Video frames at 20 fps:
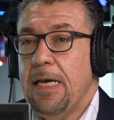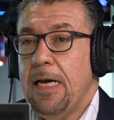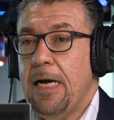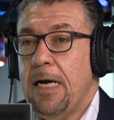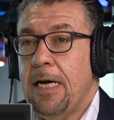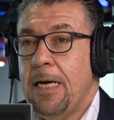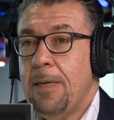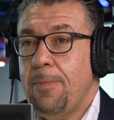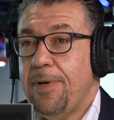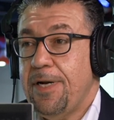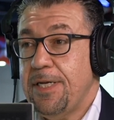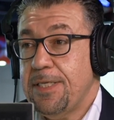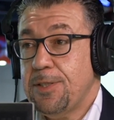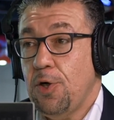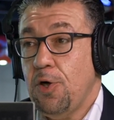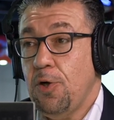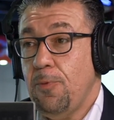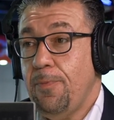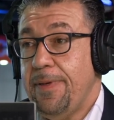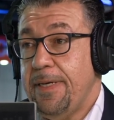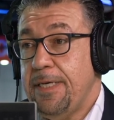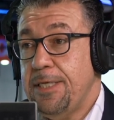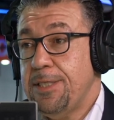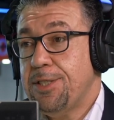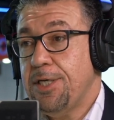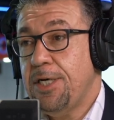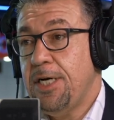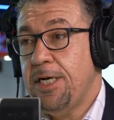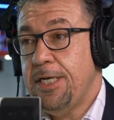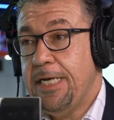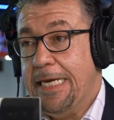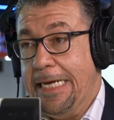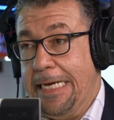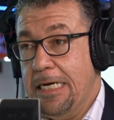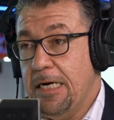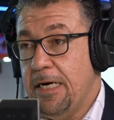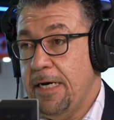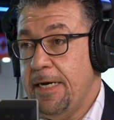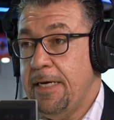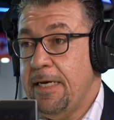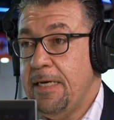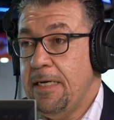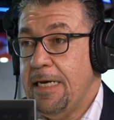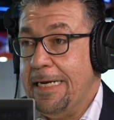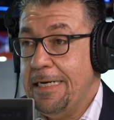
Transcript: But it's all based on AI